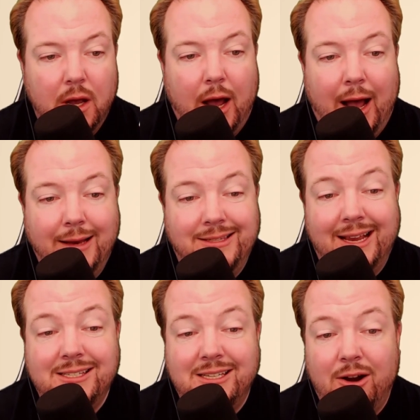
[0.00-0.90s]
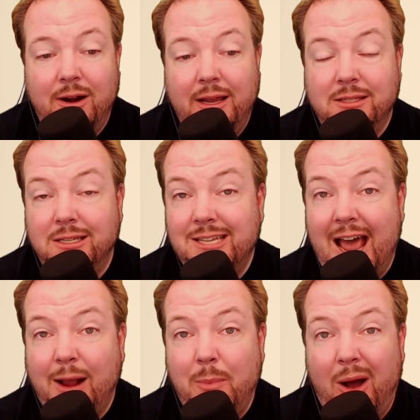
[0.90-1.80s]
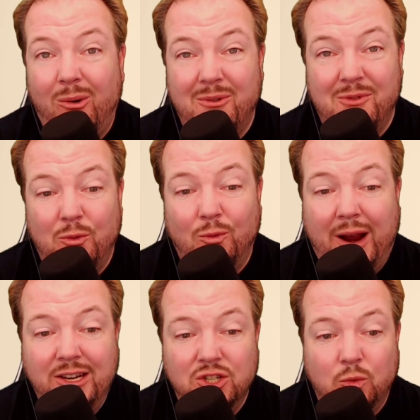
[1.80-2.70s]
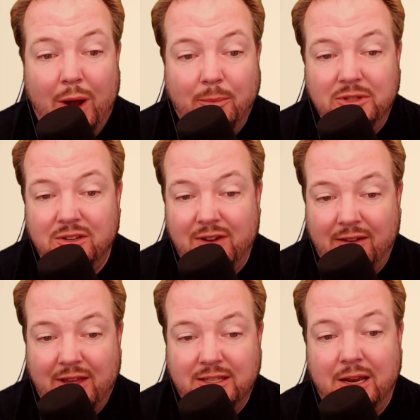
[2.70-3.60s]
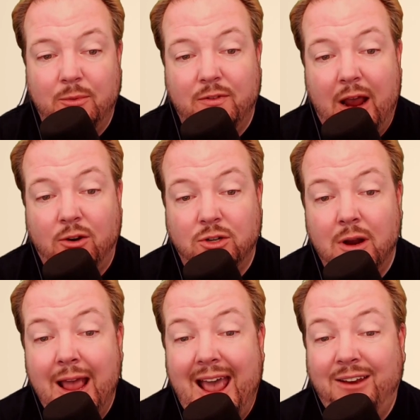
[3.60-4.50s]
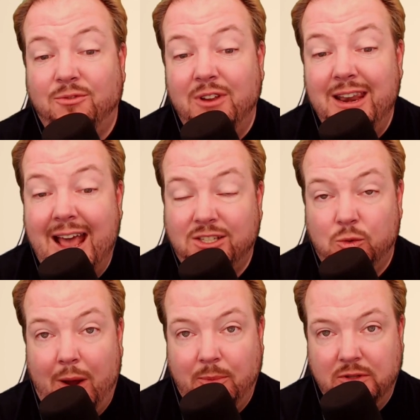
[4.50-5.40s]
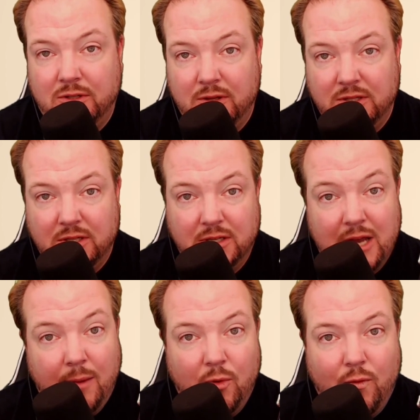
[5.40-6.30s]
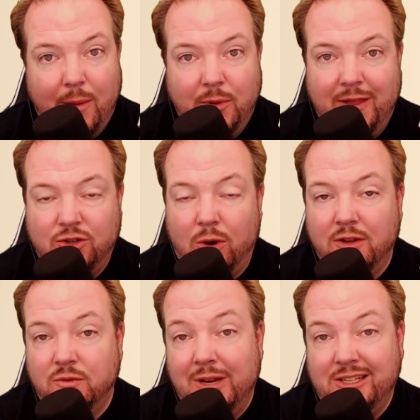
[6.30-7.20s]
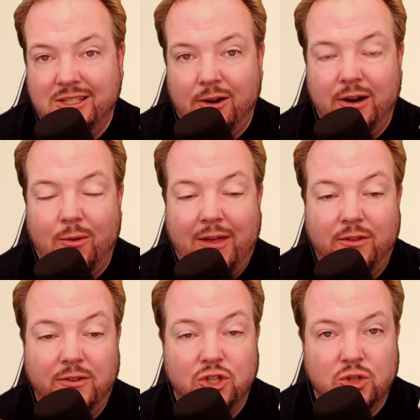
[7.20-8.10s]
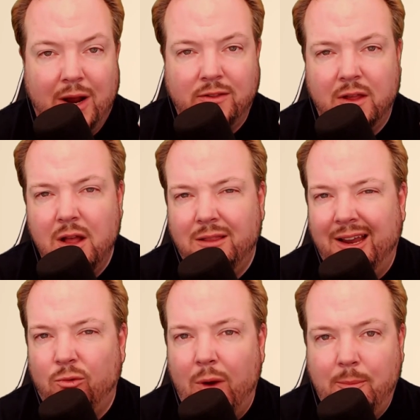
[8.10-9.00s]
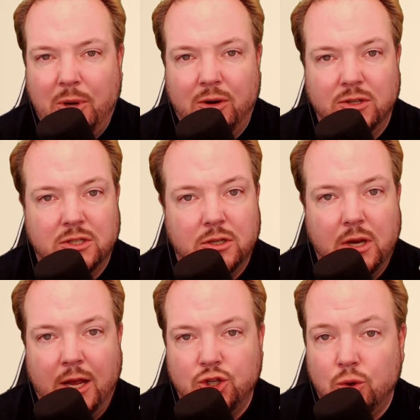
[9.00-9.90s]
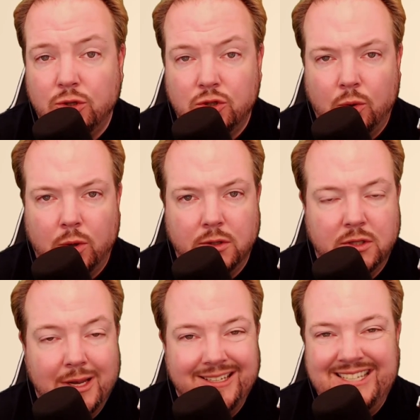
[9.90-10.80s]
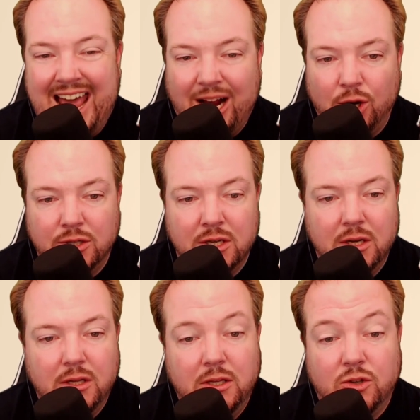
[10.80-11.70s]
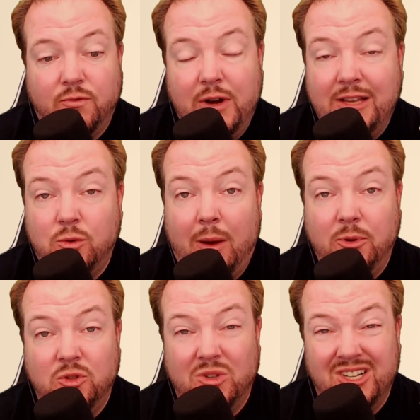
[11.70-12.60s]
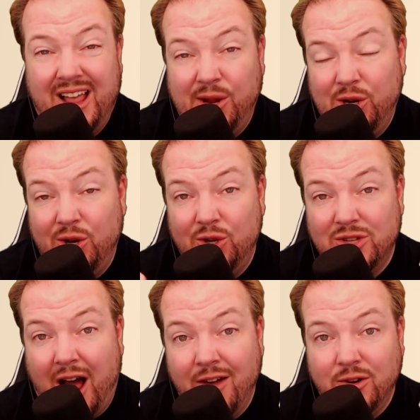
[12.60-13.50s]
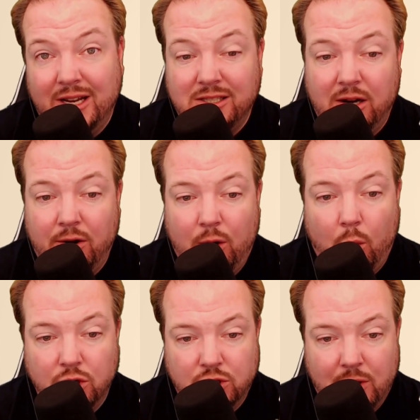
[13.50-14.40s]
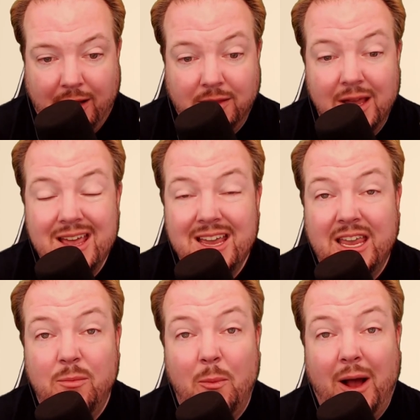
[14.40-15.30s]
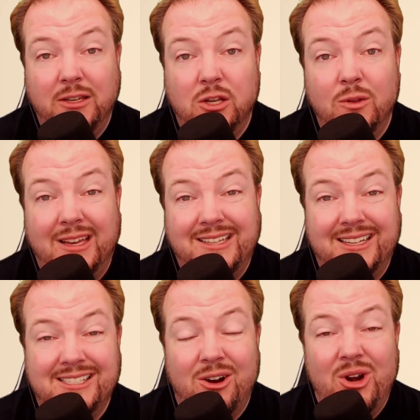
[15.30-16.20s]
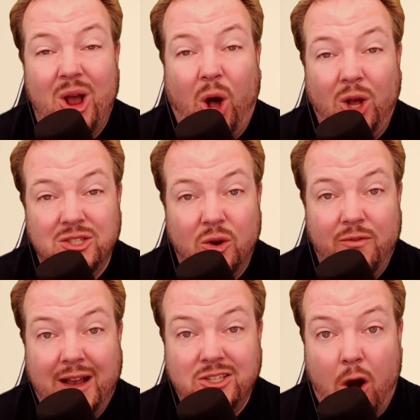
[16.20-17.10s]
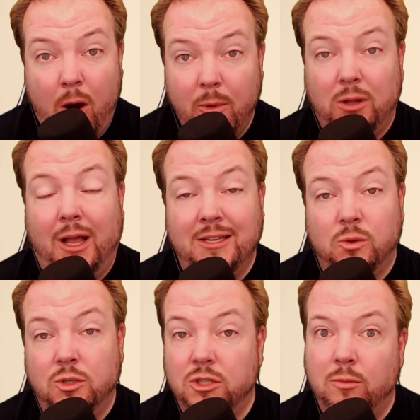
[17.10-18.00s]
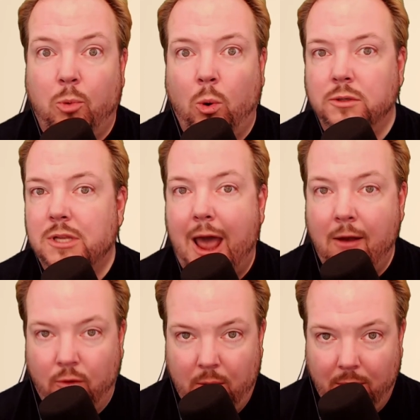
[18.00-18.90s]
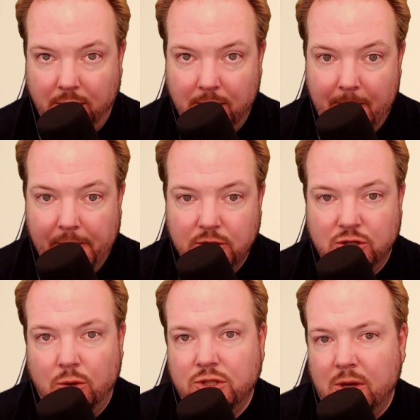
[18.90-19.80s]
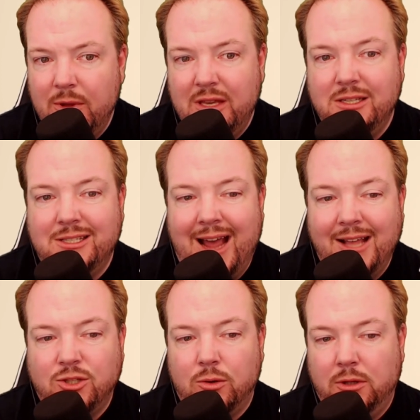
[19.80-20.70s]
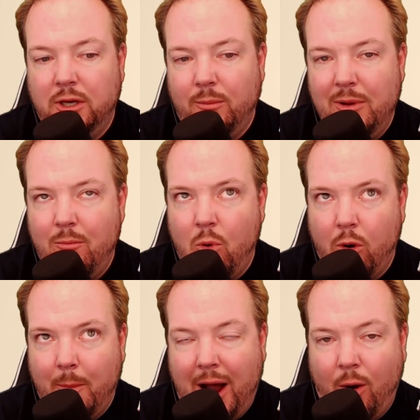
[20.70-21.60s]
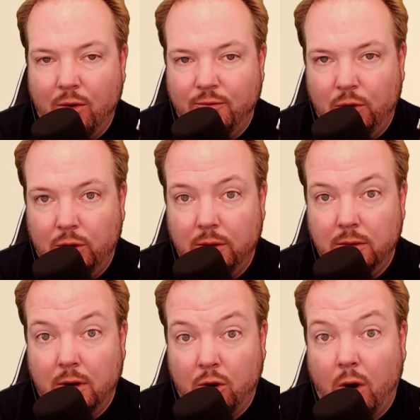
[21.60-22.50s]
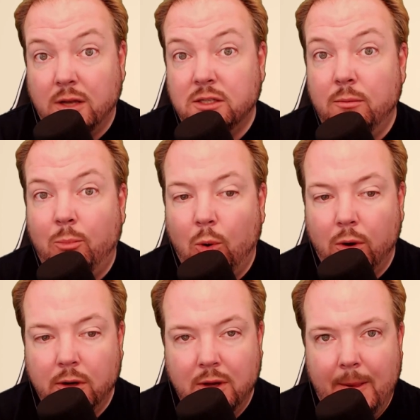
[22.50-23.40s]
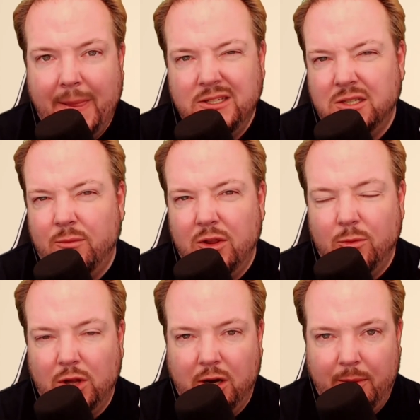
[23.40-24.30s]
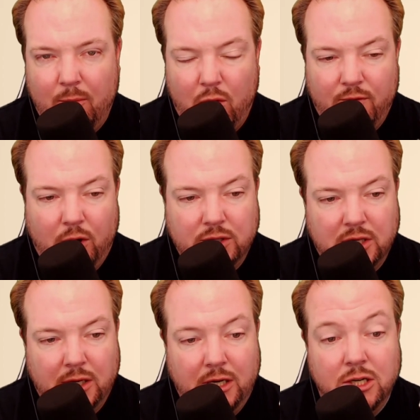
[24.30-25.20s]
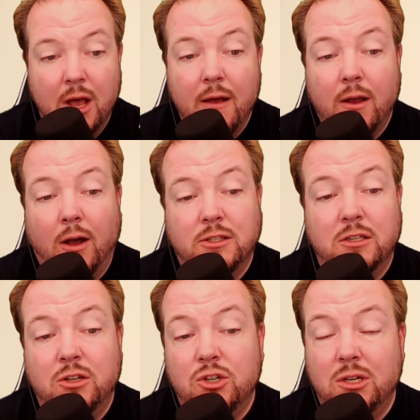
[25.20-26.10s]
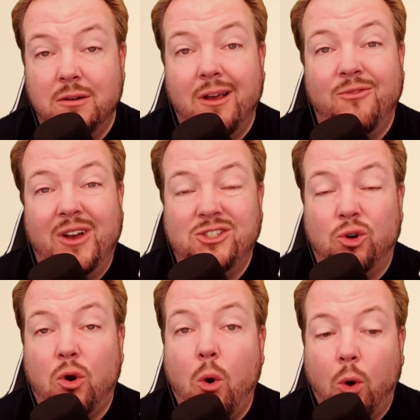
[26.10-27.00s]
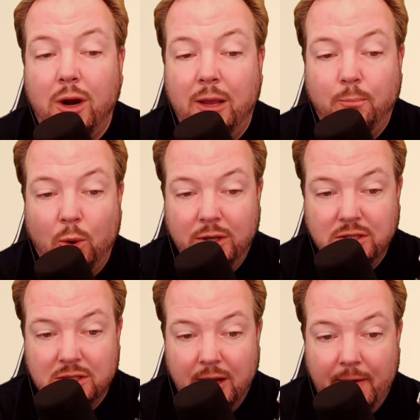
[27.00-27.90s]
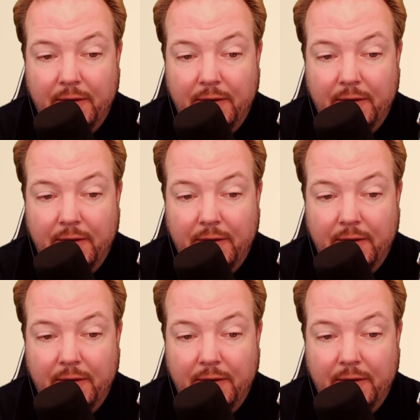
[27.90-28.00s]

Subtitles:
Dexterity is attack power for ranged weapons if you have that type of character, and finesse weapons. So this is a type of weapon that draws from dexterity rather than strength, like rapiers, short swords, daggers. These are finesse weapons which allow you to use either dexterity or strength. Keep in mind too that dexterity also affects armor class, which is important to everyone. So some of these stats are a little bit more powerful across the board, and some of them are a little bit more focused on each. Constitution affects your core hit points.